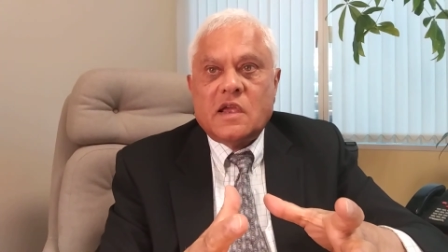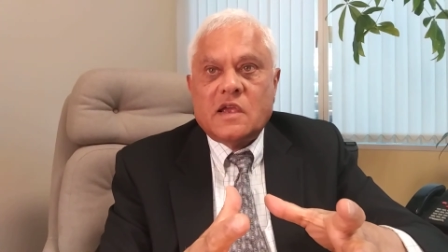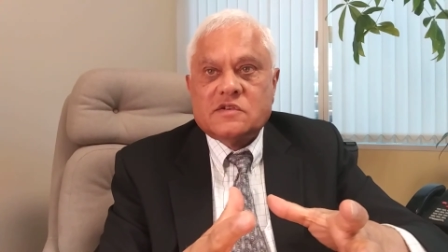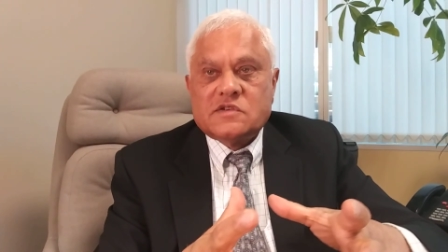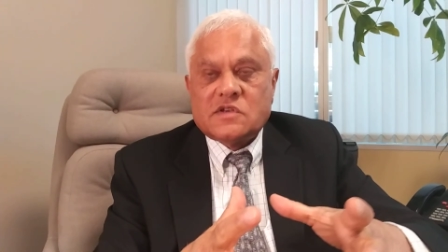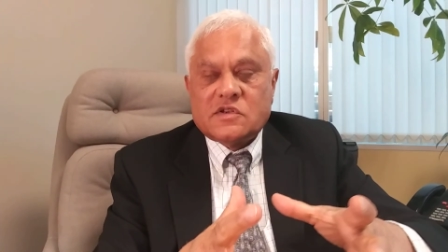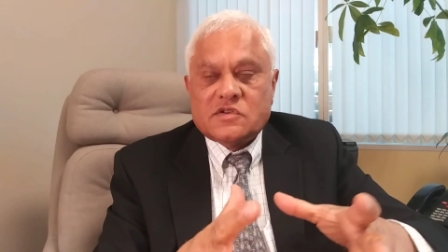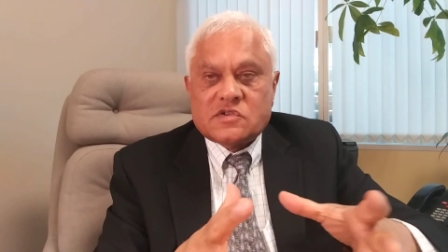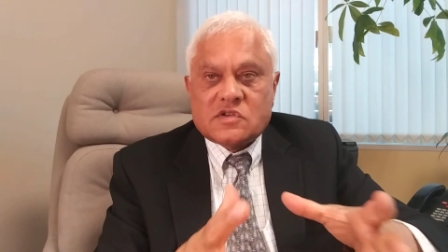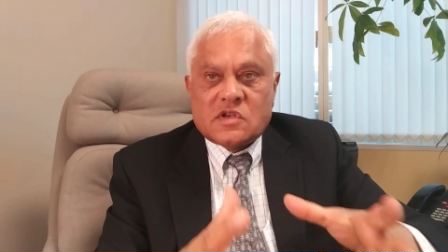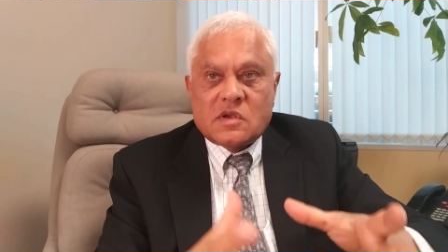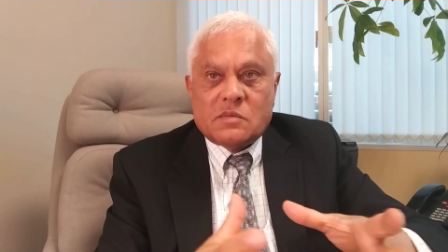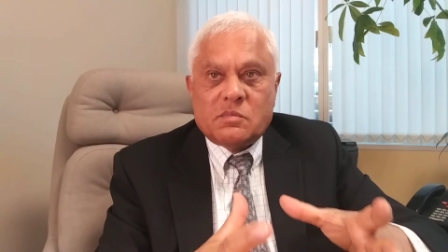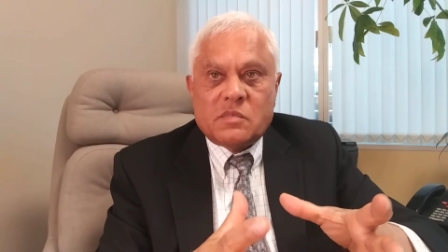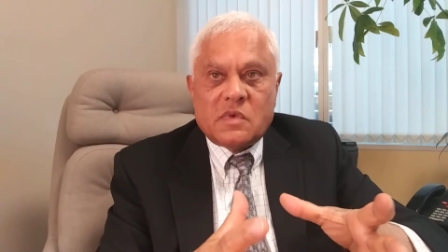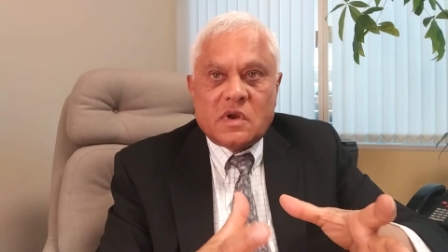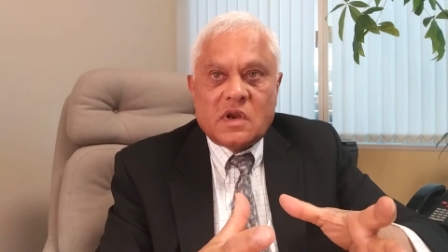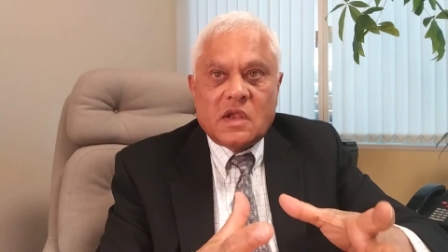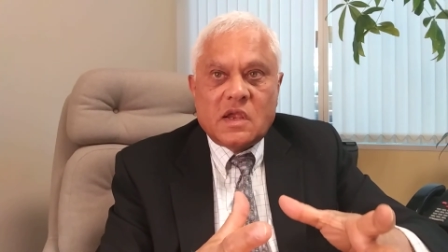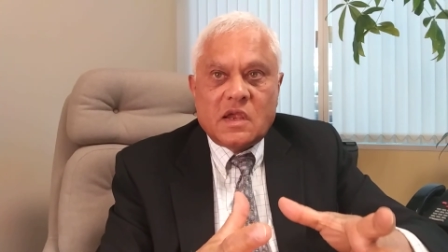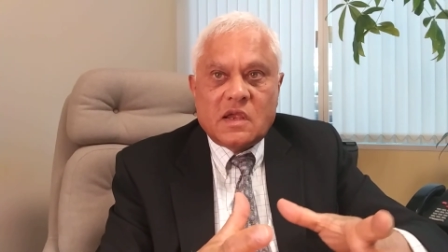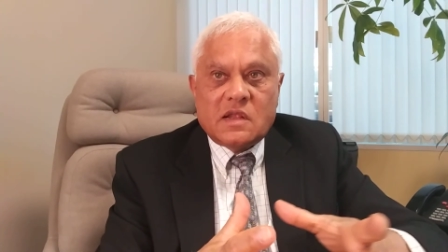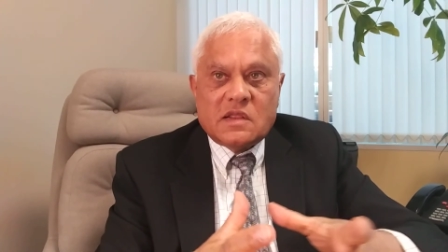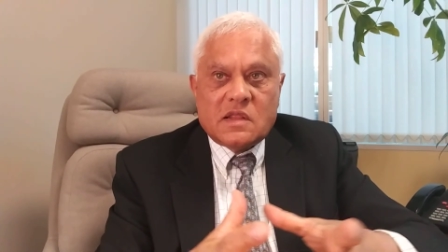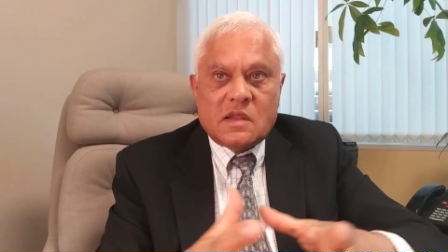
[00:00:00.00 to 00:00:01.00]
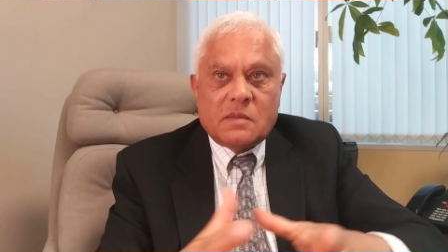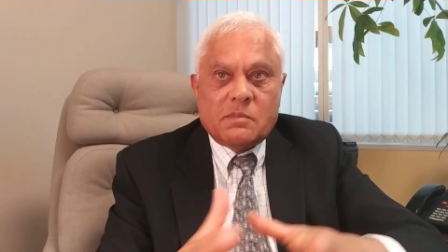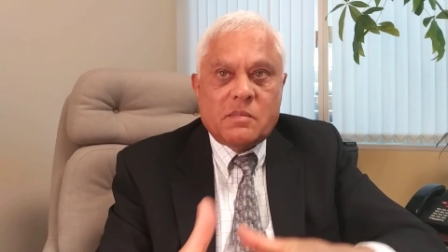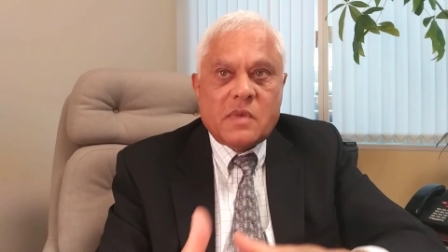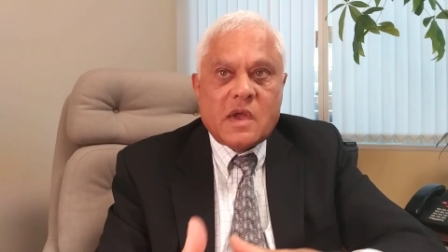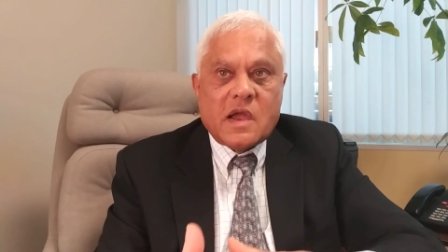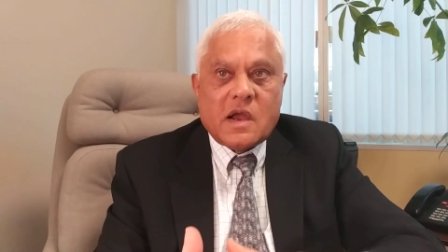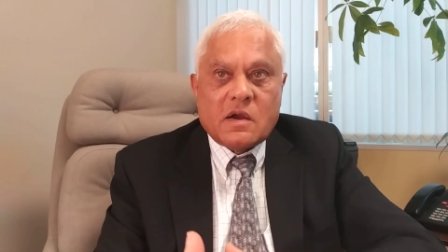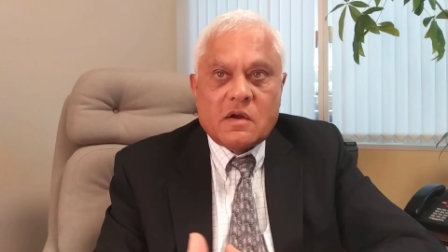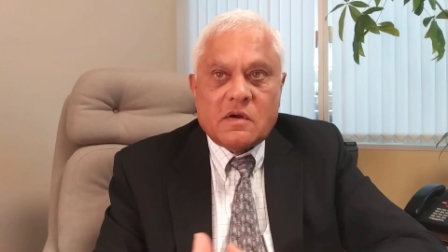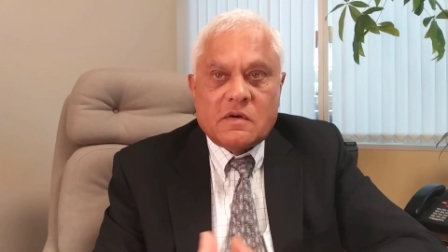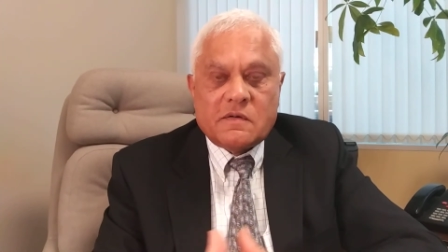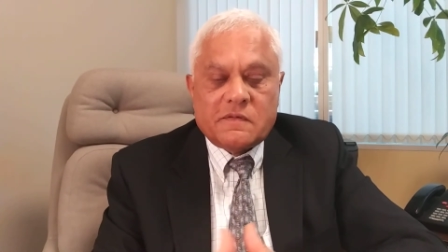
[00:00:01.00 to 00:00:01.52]
as a summary in the
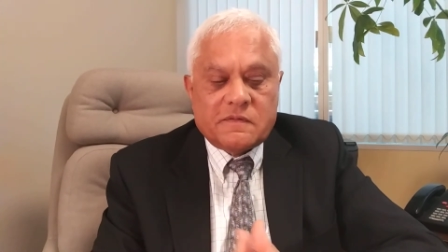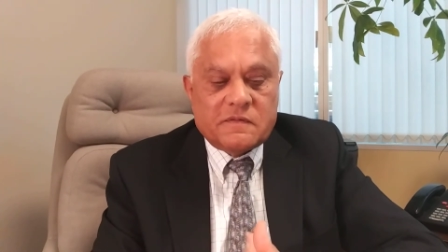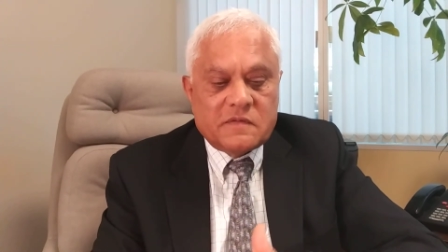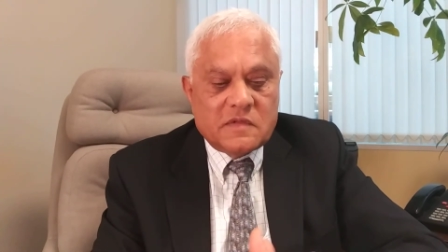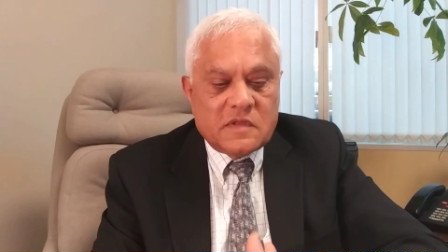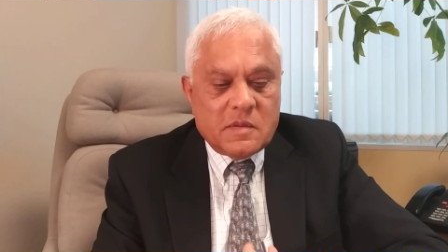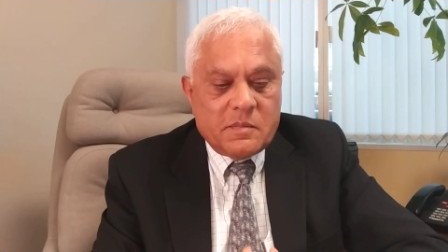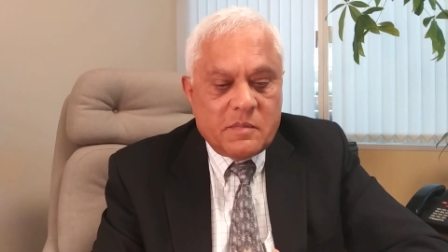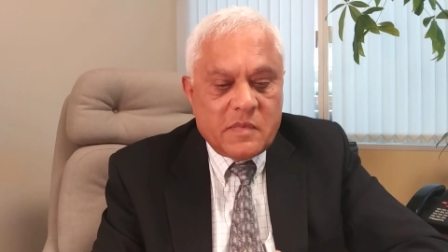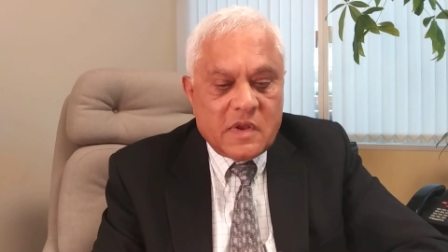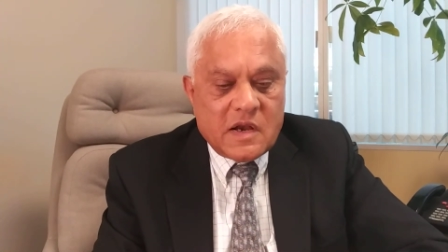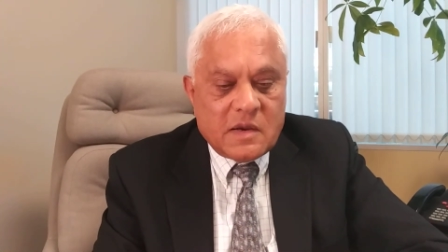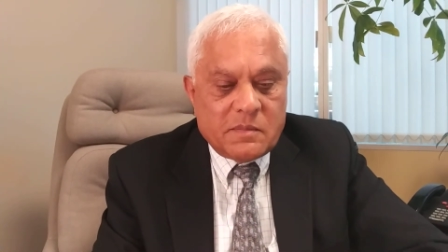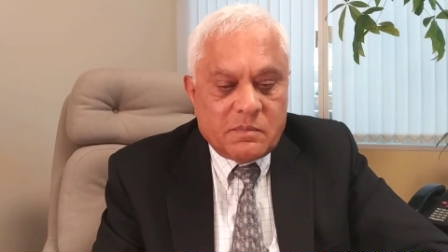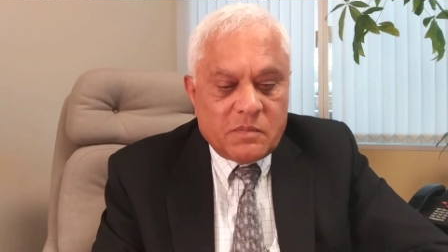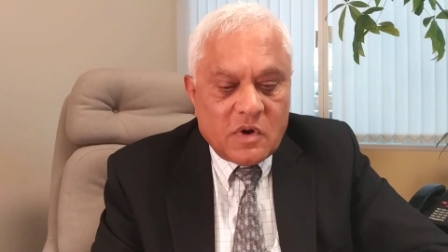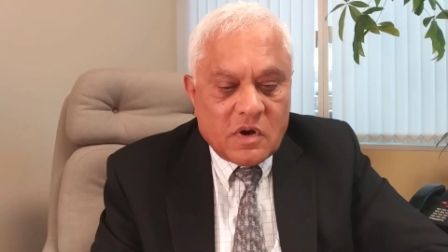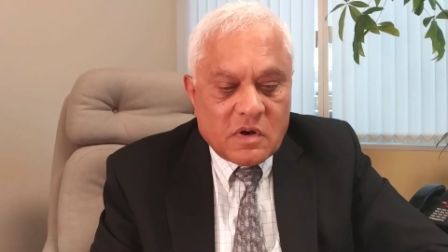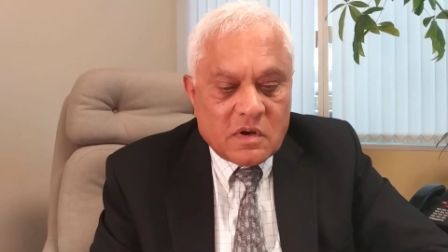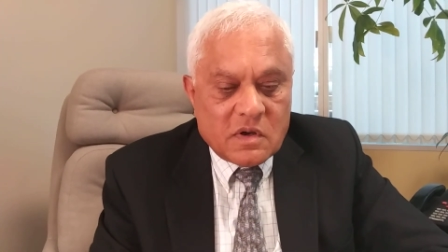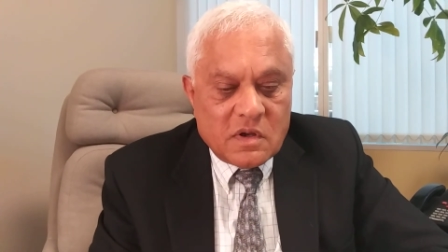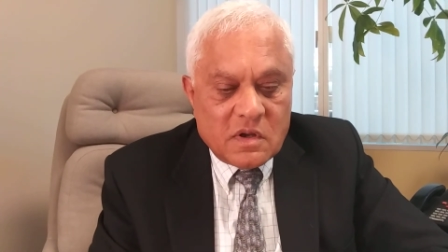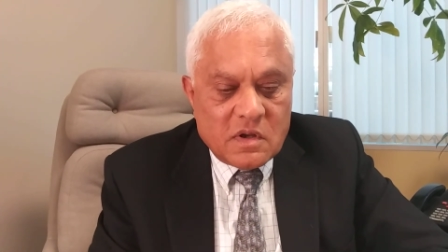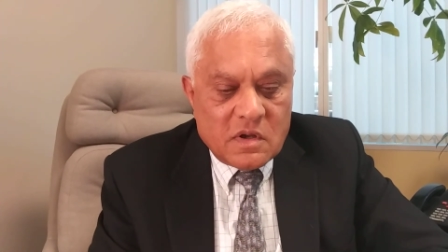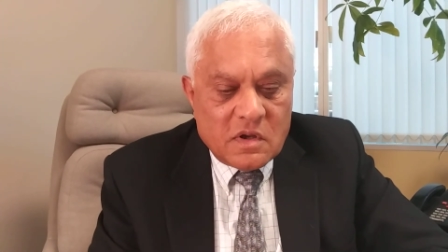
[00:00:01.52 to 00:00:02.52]
back of the minute book.